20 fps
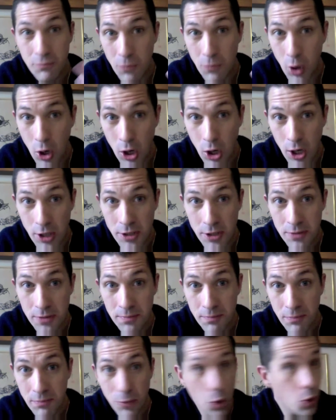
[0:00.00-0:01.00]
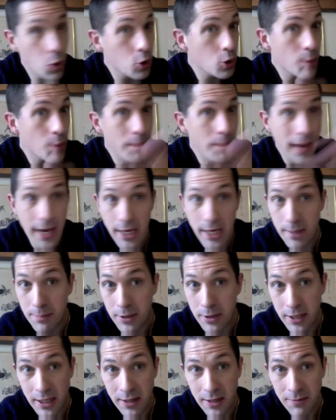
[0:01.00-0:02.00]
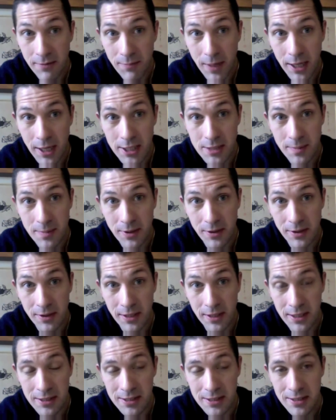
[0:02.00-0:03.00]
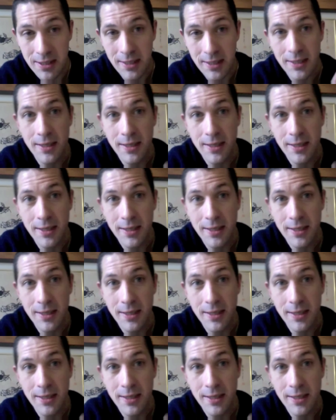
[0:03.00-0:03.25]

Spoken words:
art, the whole panoply of possibilities